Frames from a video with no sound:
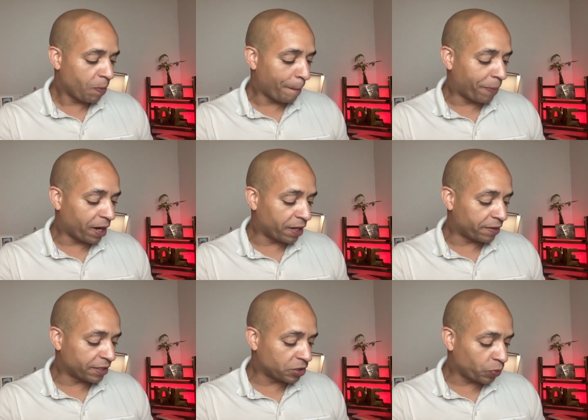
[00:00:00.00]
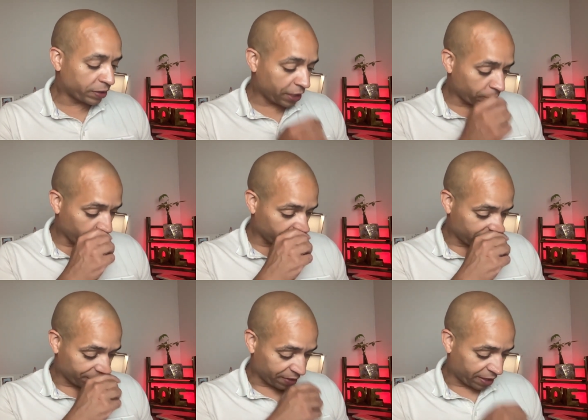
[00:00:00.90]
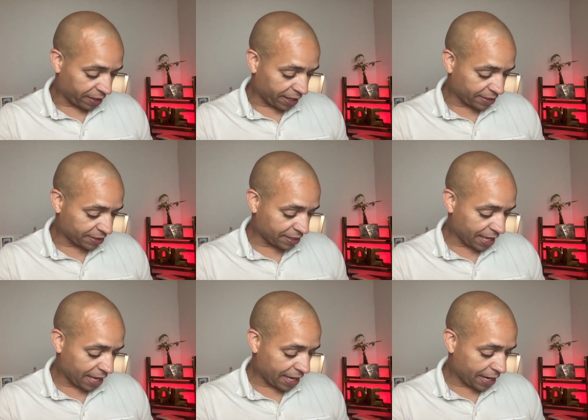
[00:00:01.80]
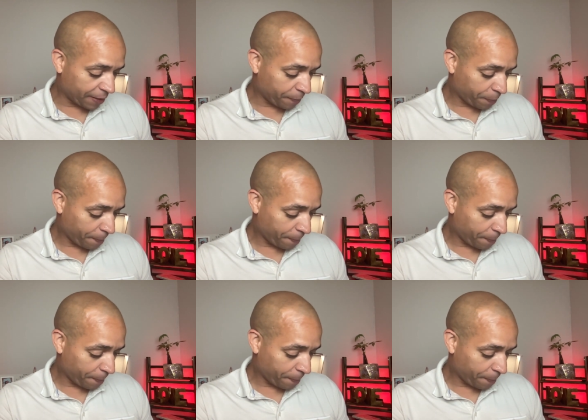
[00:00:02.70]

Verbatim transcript: But this is what they wrote to me. They said,